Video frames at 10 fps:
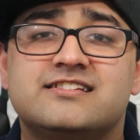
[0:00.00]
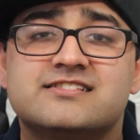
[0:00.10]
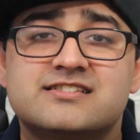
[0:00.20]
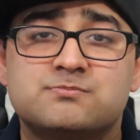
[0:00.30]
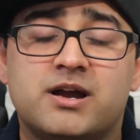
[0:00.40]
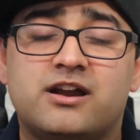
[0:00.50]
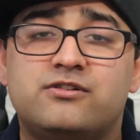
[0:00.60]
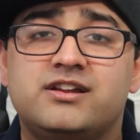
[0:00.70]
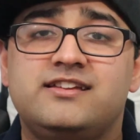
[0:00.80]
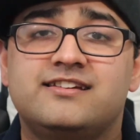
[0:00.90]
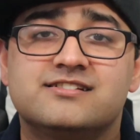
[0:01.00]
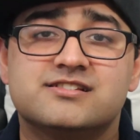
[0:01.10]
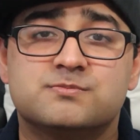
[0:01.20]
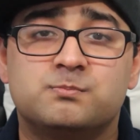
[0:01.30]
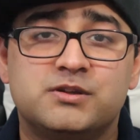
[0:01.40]
inspiring, it
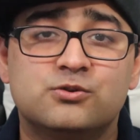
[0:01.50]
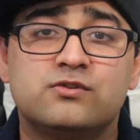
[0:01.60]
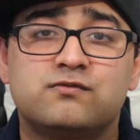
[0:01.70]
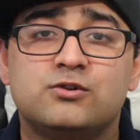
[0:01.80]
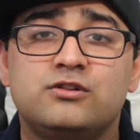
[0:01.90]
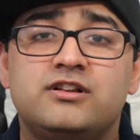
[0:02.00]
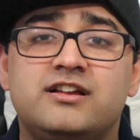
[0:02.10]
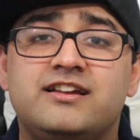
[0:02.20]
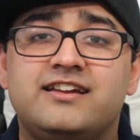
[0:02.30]
is beautiful,